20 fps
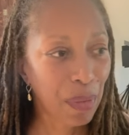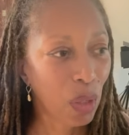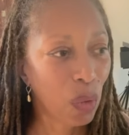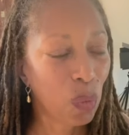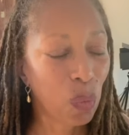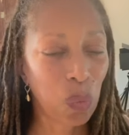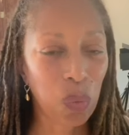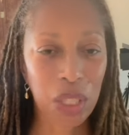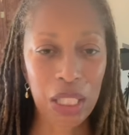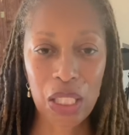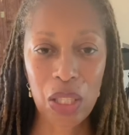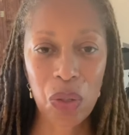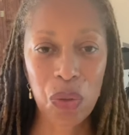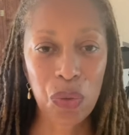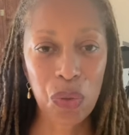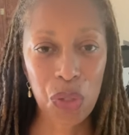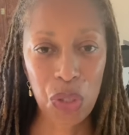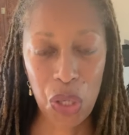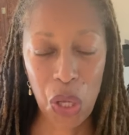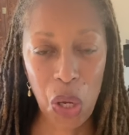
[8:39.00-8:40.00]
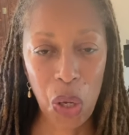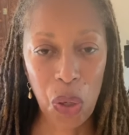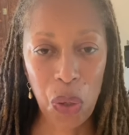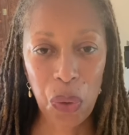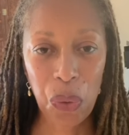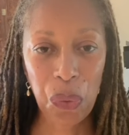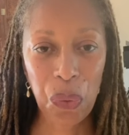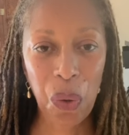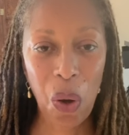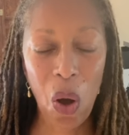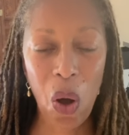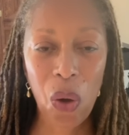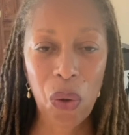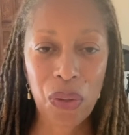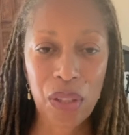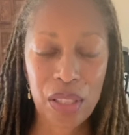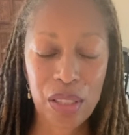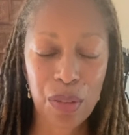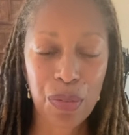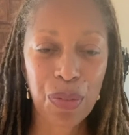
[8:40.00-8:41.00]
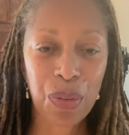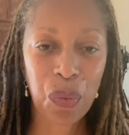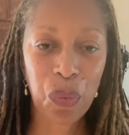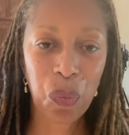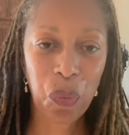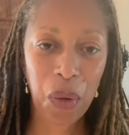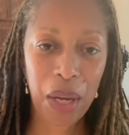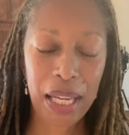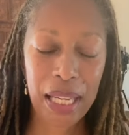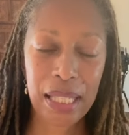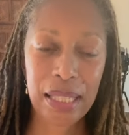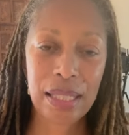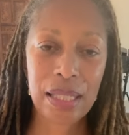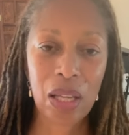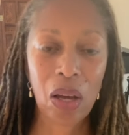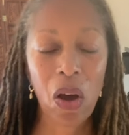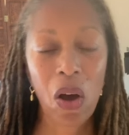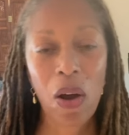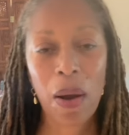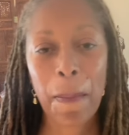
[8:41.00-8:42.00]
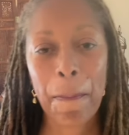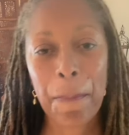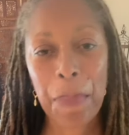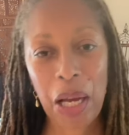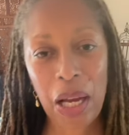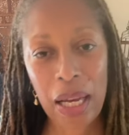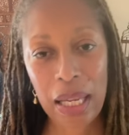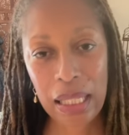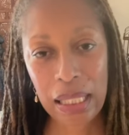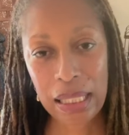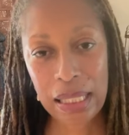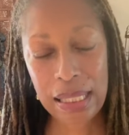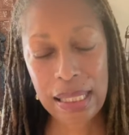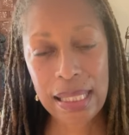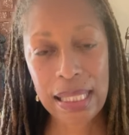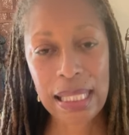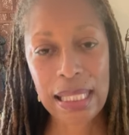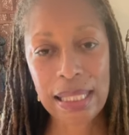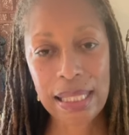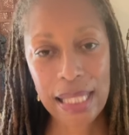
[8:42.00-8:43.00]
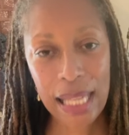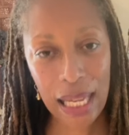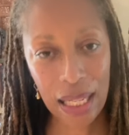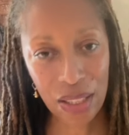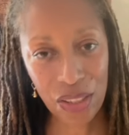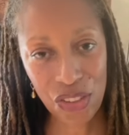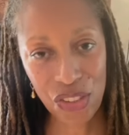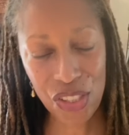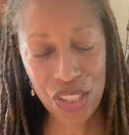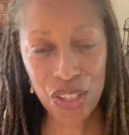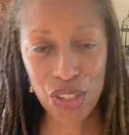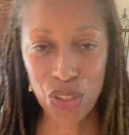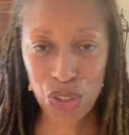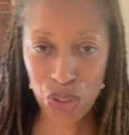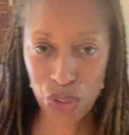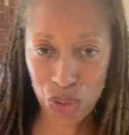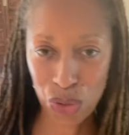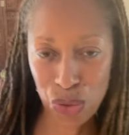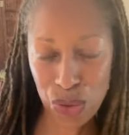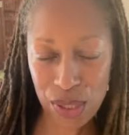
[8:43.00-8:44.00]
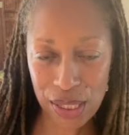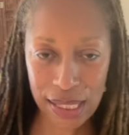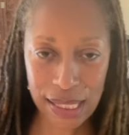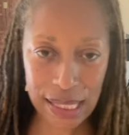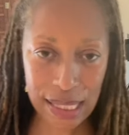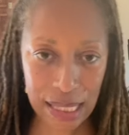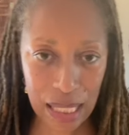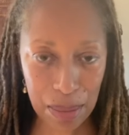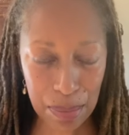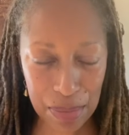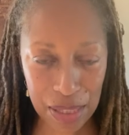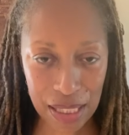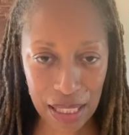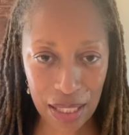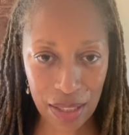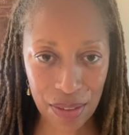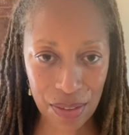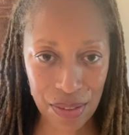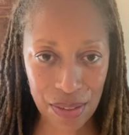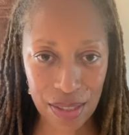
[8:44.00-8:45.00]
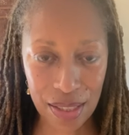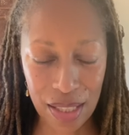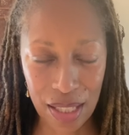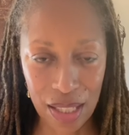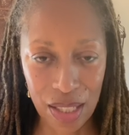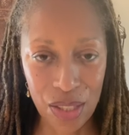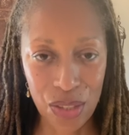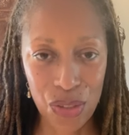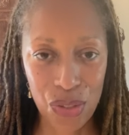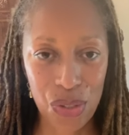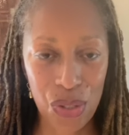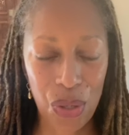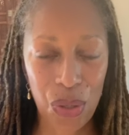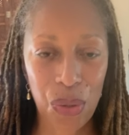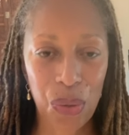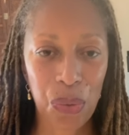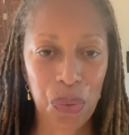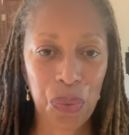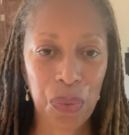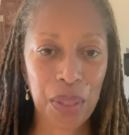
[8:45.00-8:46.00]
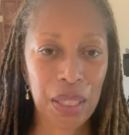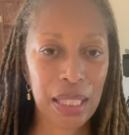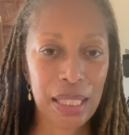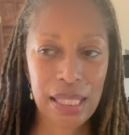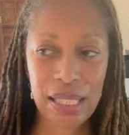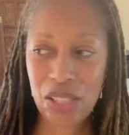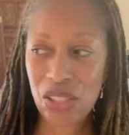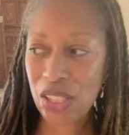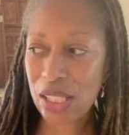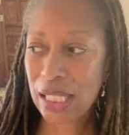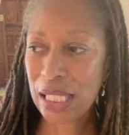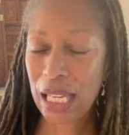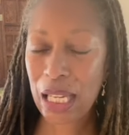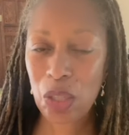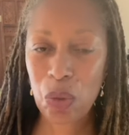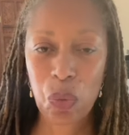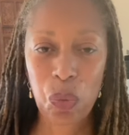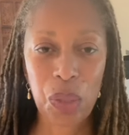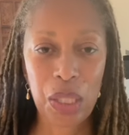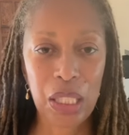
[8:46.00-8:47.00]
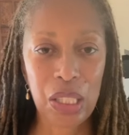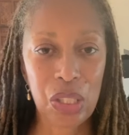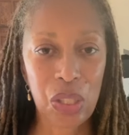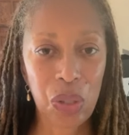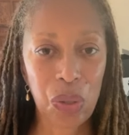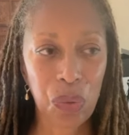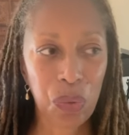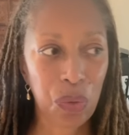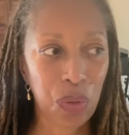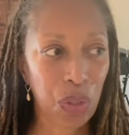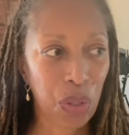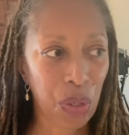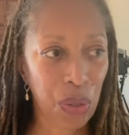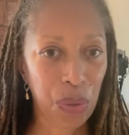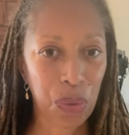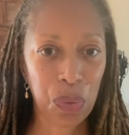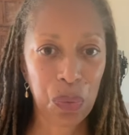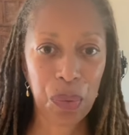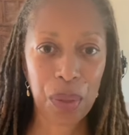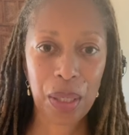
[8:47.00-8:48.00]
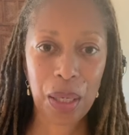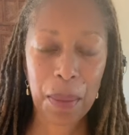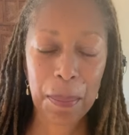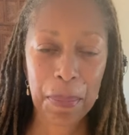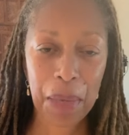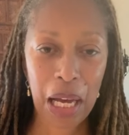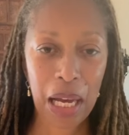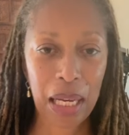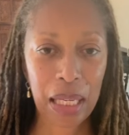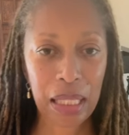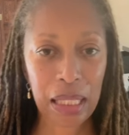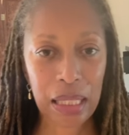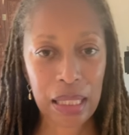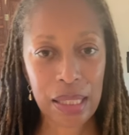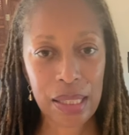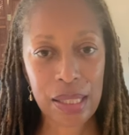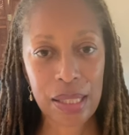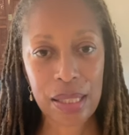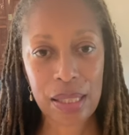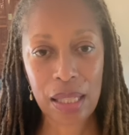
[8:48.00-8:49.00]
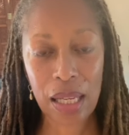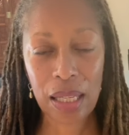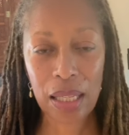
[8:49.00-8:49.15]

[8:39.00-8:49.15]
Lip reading: we don't know all the different ways that our body's intelligence uses stem cells. So it's just like we don't know when our bodies